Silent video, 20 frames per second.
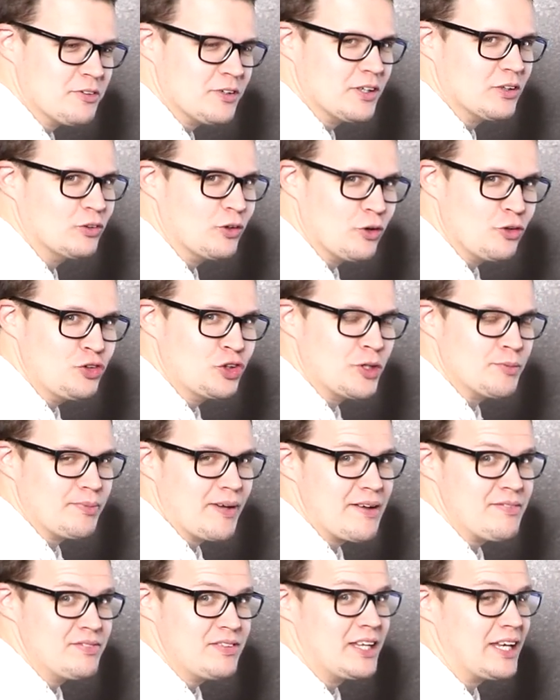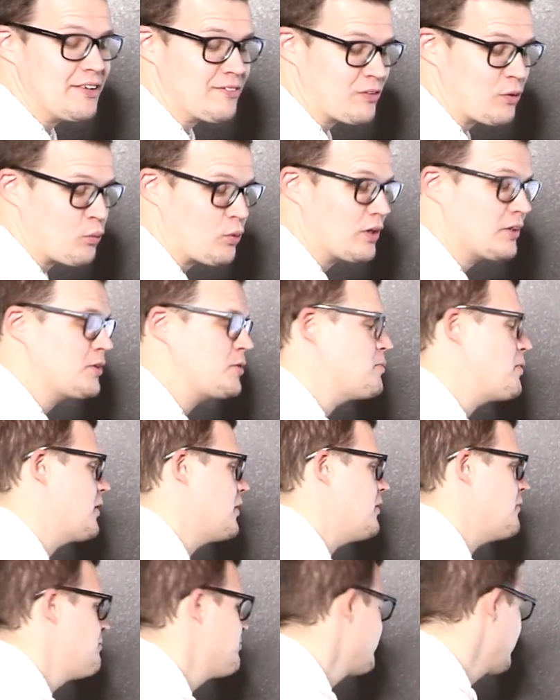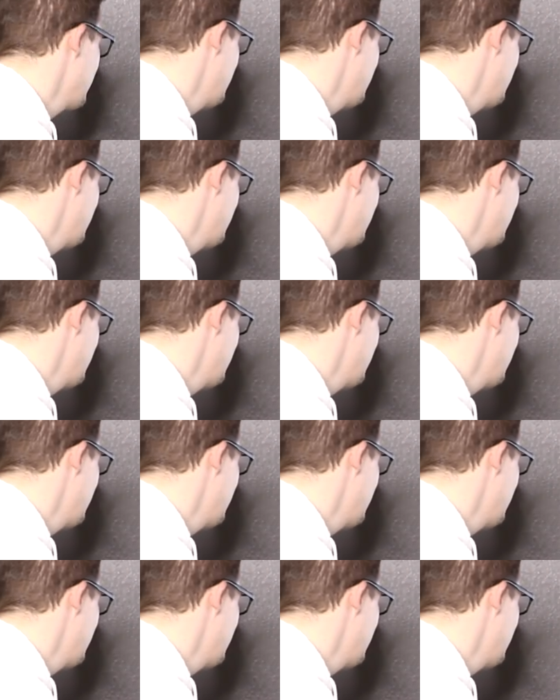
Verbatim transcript: for a road trip I have to take for work tomorrow.